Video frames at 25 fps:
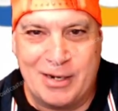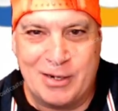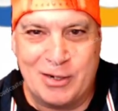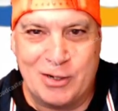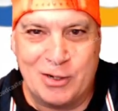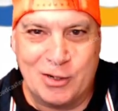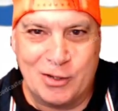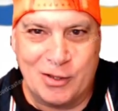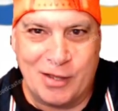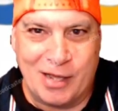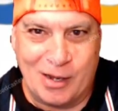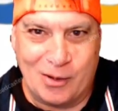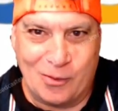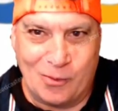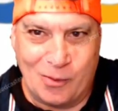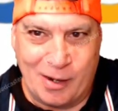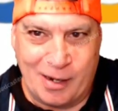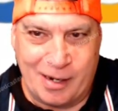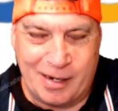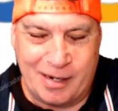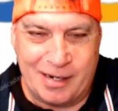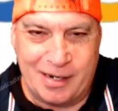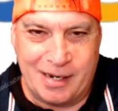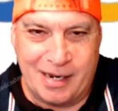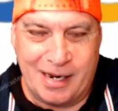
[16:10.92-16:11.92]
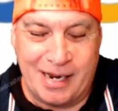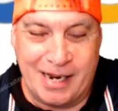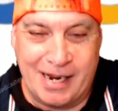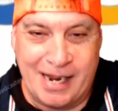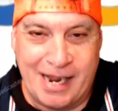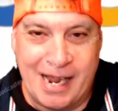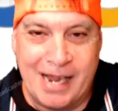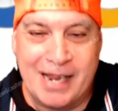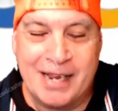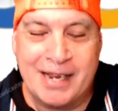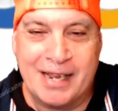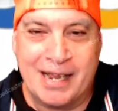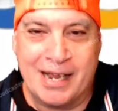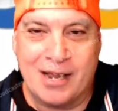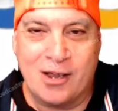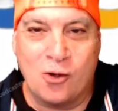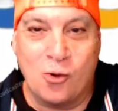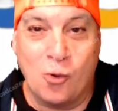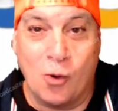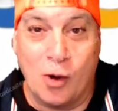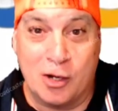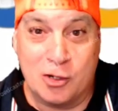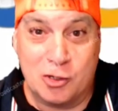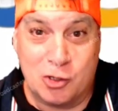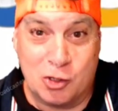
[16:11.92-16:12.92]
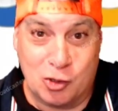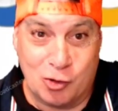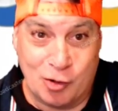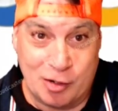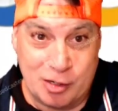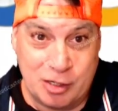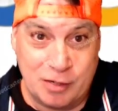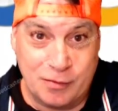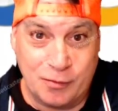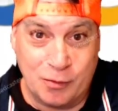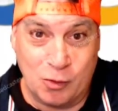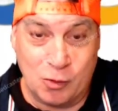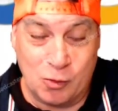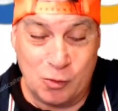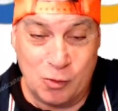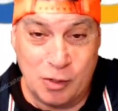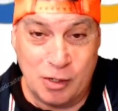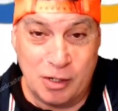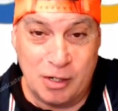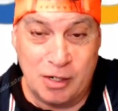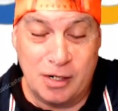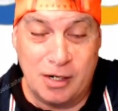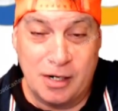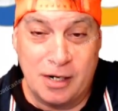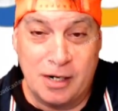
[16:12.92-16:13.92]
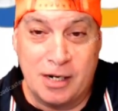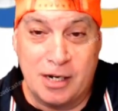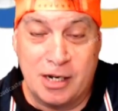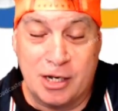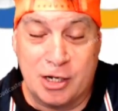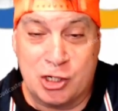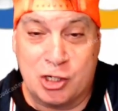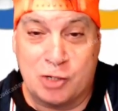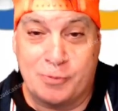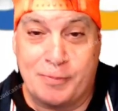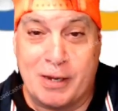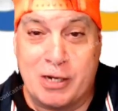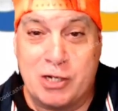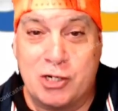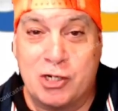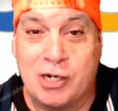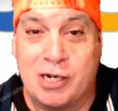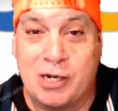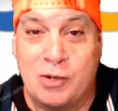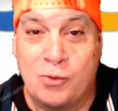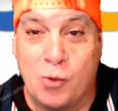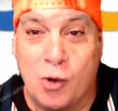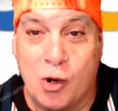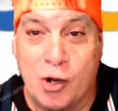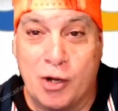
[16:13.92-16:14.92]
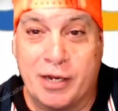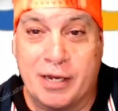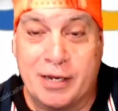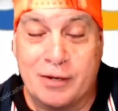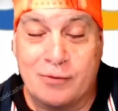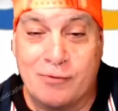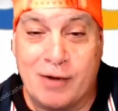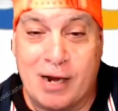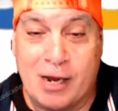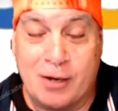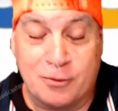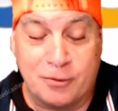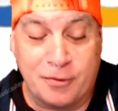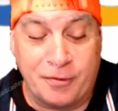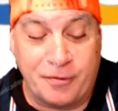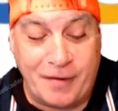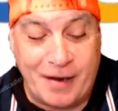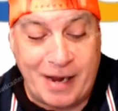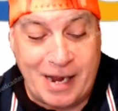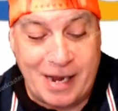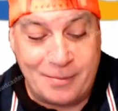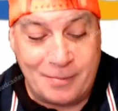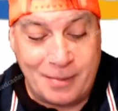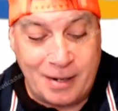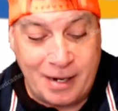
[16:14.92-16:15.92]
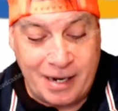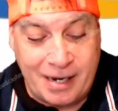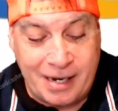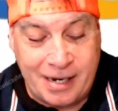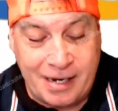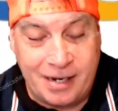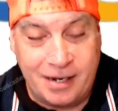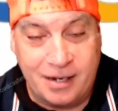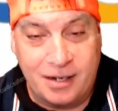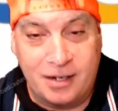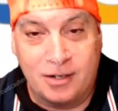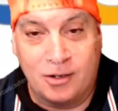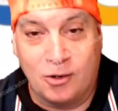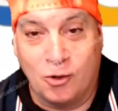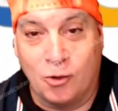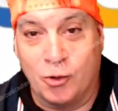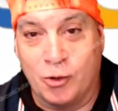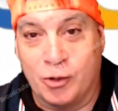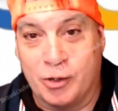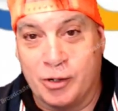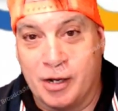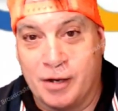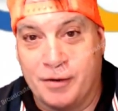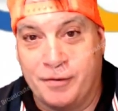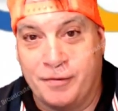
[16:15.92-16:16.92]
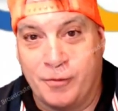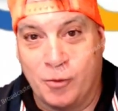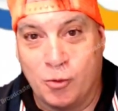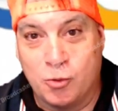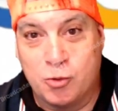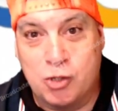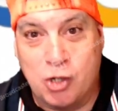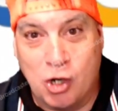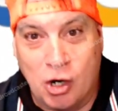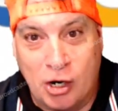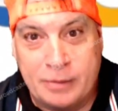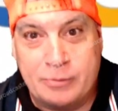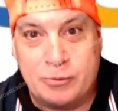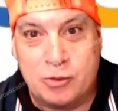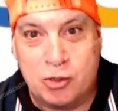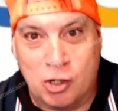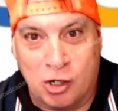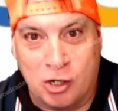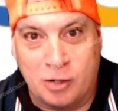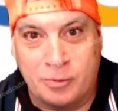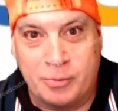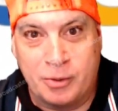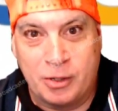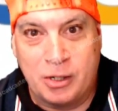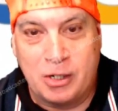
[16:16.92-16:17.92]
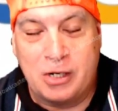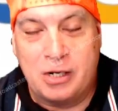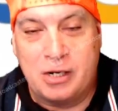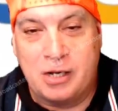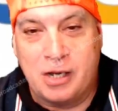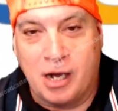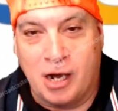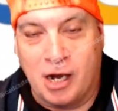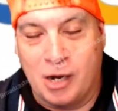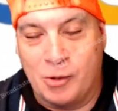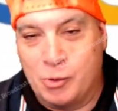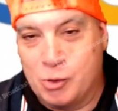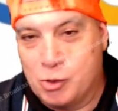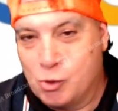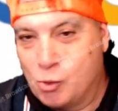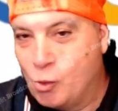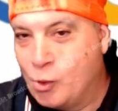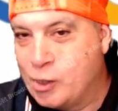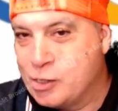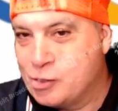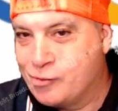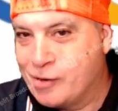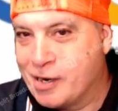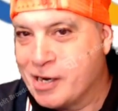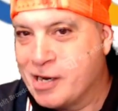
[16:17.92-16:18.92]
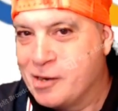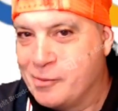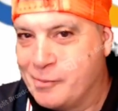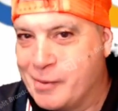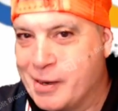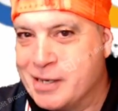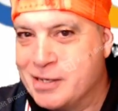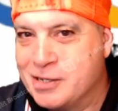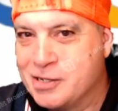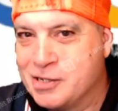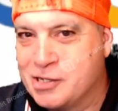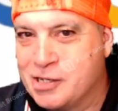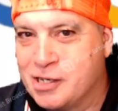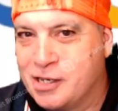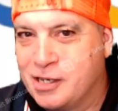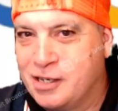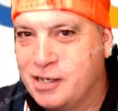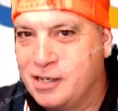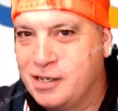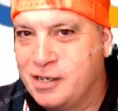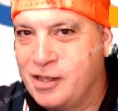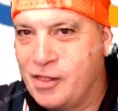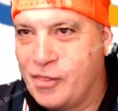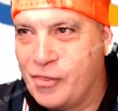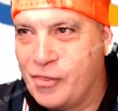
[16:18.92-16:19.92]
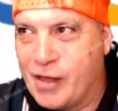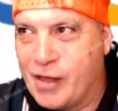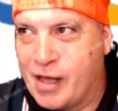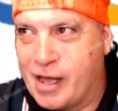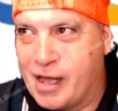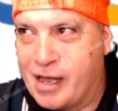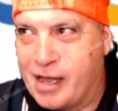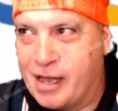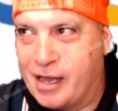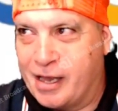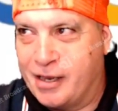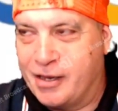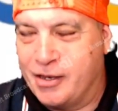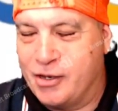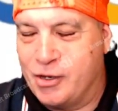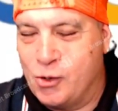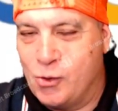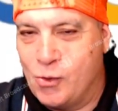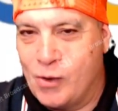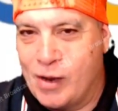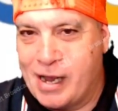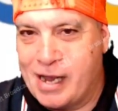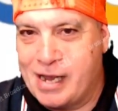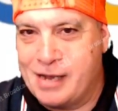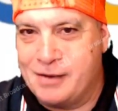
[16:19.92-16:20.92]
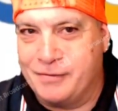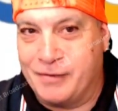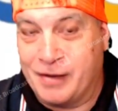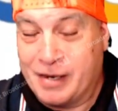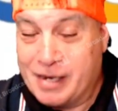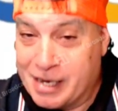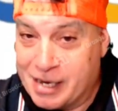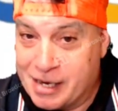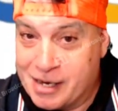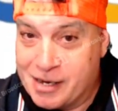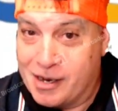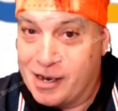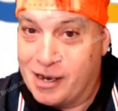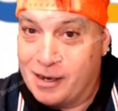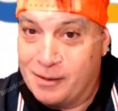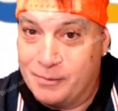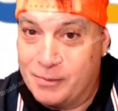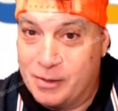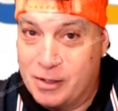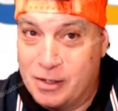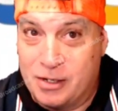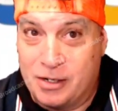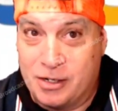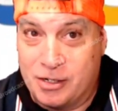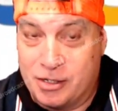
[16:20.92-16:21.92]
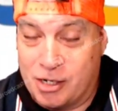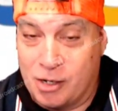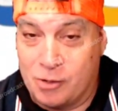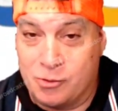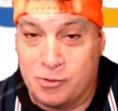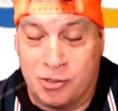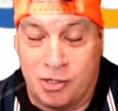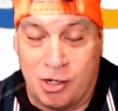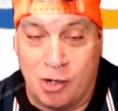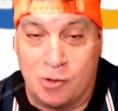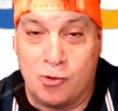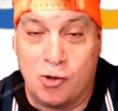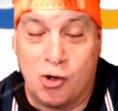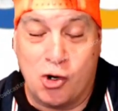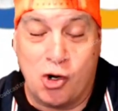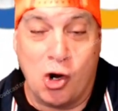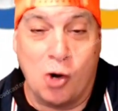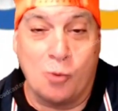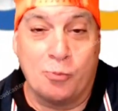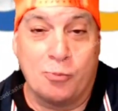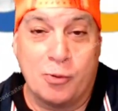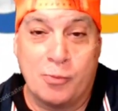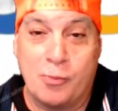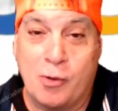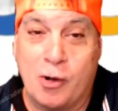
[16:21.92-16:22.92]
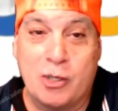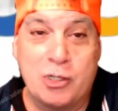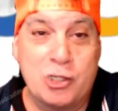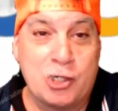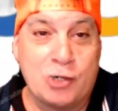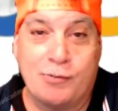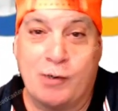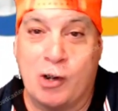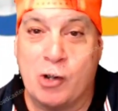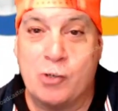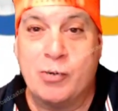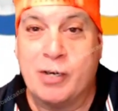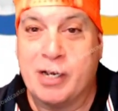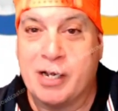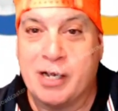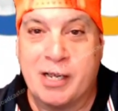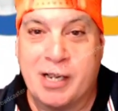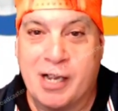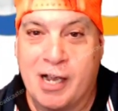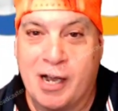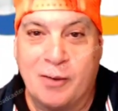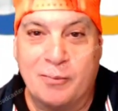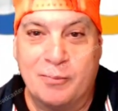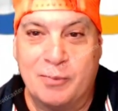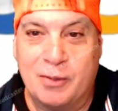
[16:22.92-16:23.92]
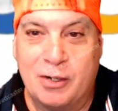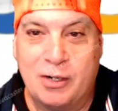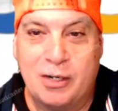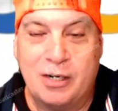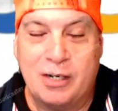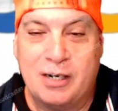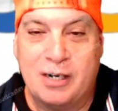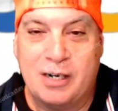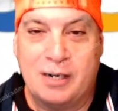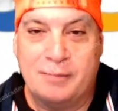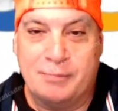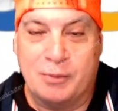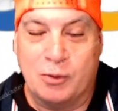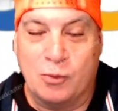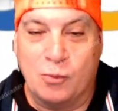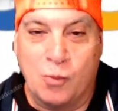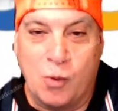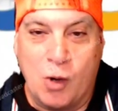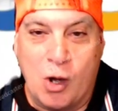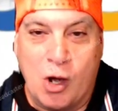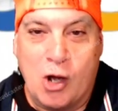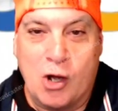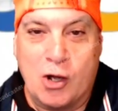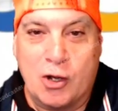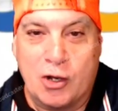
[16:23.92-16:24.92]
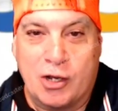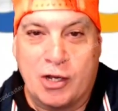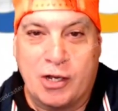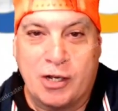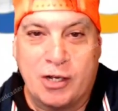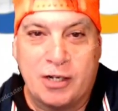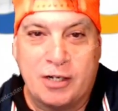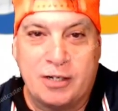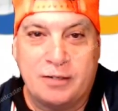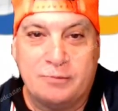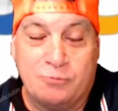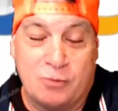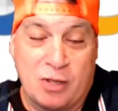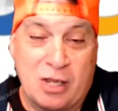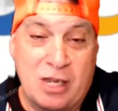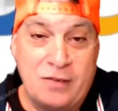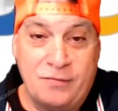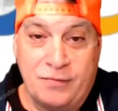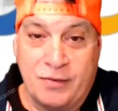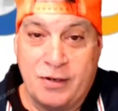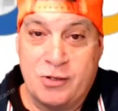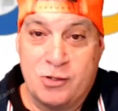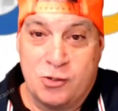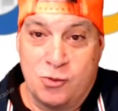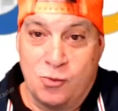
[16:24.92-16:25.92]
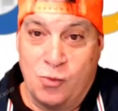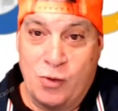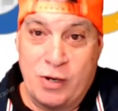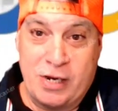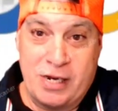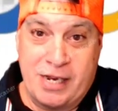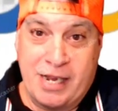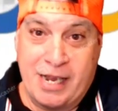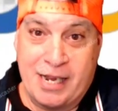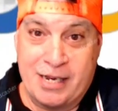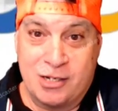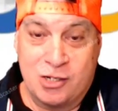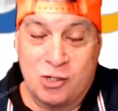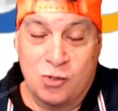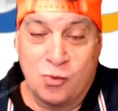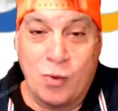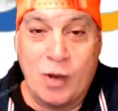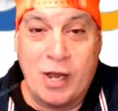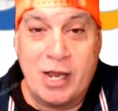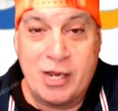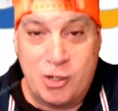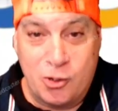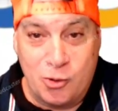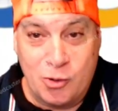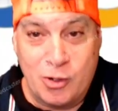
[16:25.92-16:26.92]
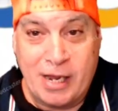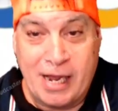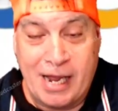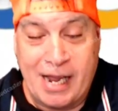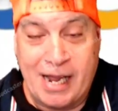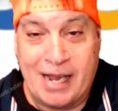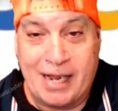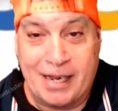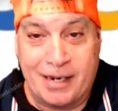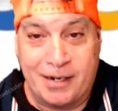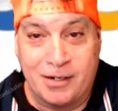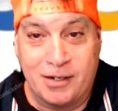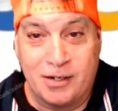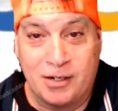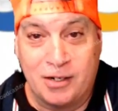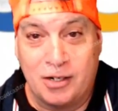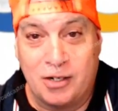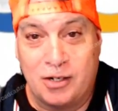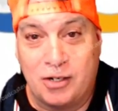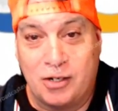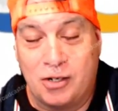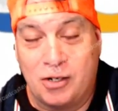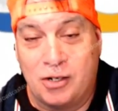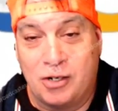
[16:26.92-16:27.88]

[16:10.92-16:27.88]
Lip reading: end that way. It can get quite stressful, especially working around family or a full-time job. I would always recommend that you have an income. Don't compromise your own income, but work evenings and weekends where you can